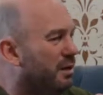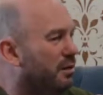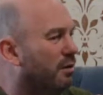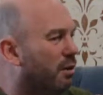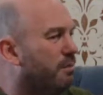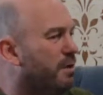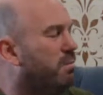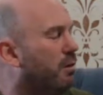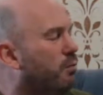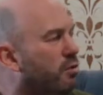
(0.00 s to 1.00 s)
you know, a lot of
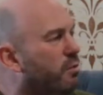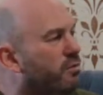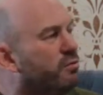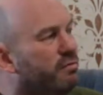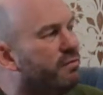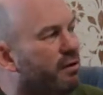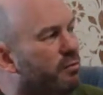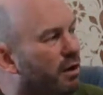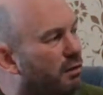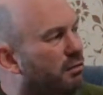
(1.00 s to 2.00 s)
people I work with are doing
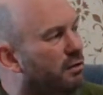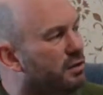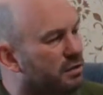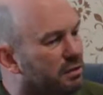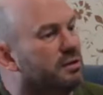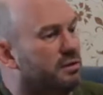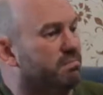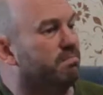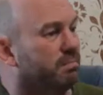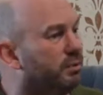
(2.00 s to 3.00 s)
very well in this, in
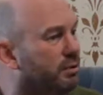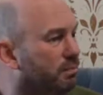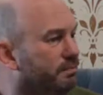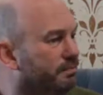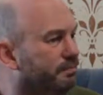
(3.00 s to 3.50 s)
this, you know,